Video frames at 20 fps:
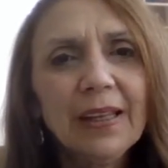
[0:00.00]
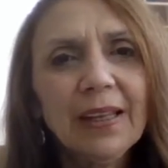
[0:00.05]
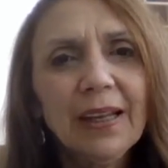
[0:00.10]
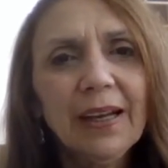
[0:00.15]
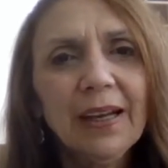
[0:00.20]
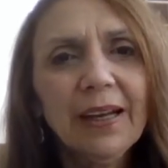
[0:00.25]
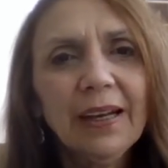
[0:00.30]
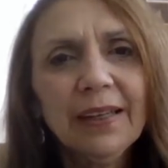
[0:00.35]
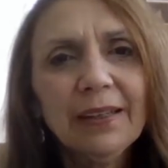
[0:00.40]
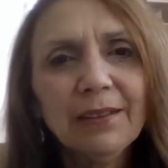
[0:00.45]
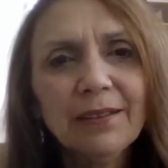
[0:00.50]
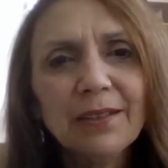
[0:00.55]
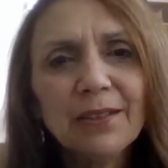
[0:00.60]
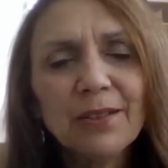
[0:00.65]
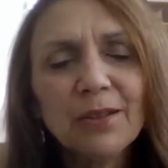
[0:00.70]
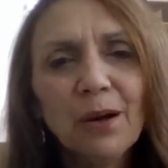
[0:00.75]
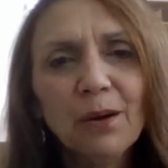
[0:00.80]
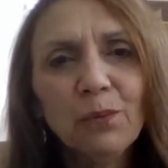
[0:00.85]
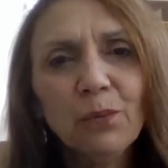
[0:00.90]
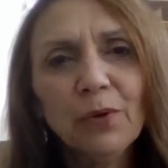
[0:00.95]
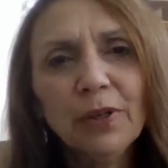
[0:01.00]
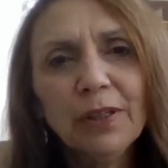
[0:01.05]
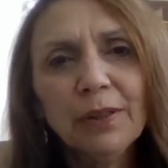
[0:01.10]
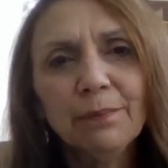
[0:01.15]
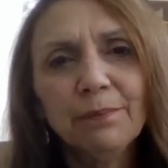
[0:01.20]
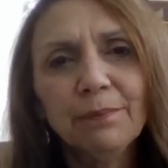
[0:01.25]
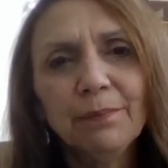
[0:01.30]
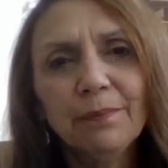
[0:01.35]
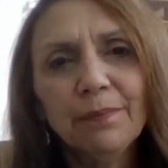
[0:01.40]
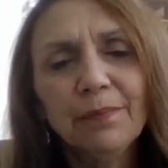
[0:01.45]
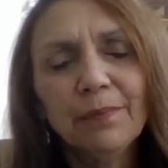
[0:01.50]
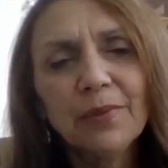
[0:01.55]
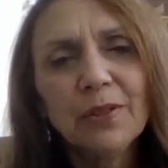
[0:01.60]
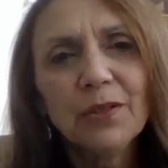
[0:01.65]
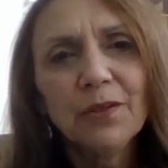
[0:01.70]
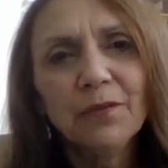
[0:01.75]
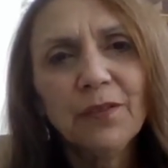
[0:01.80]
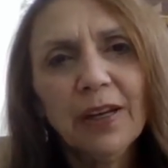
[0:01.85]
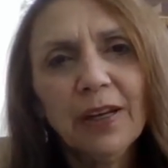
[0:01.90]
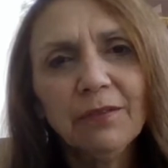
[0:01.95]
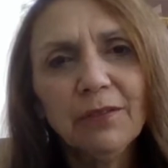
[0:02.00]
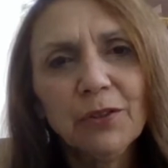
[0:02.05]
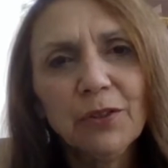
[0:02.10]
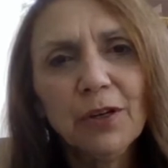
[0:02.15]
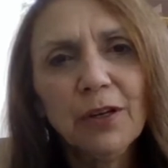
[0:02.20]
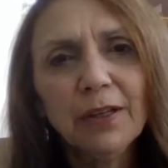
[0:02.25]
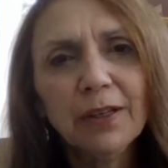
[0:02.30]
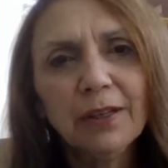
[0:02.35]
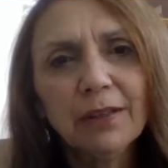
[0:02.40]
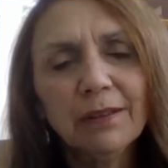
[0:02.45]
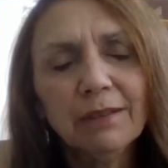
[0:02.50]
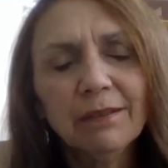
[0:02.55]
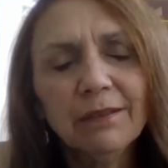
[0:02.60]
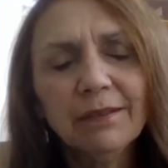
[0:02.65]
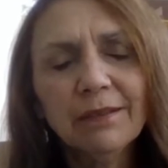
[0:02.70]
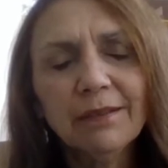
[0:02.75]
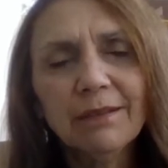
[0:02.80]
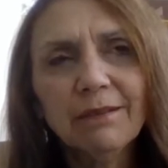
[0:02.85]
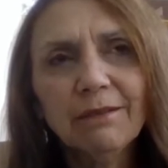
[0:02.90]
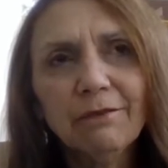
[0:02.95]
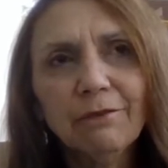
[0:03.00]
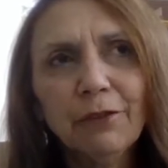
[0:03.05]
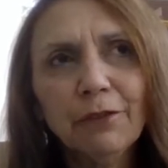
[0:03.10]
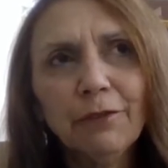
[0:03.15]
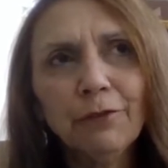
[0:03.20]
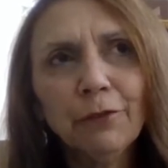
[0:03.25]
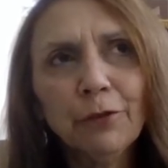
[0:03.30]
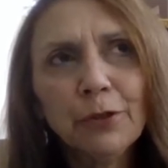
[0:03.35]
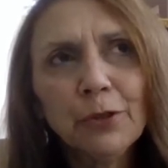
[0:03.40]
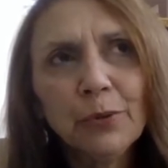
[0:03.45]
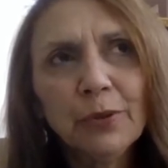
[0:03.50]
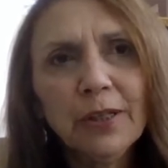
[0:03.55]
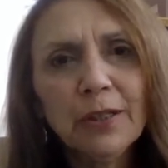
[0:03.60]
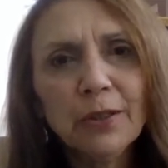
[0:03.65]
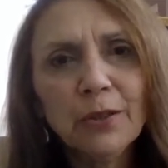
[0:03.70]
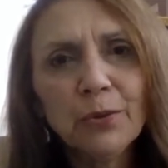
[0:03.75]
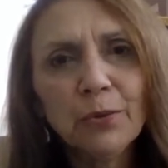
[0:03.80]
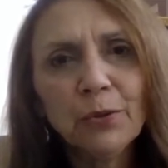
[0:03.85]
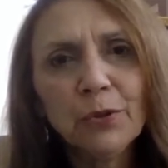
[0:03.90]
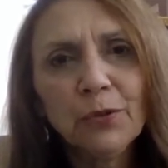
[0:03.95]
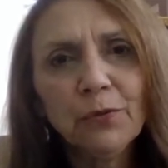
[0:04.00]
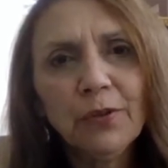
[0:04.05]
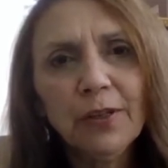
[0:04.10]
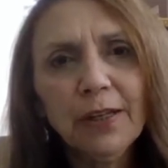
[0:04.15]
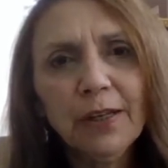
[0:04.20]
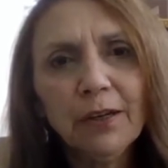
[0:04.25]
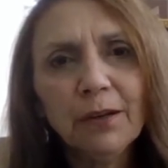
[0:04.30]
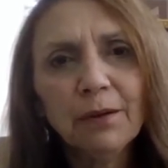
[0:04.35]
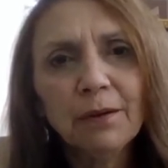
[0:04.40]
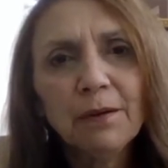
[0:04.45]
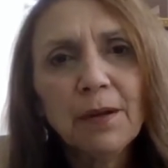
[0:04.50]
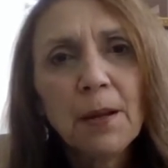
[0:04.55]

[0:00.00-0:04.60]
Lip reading: I saw one survivor refer to it as surgery hair.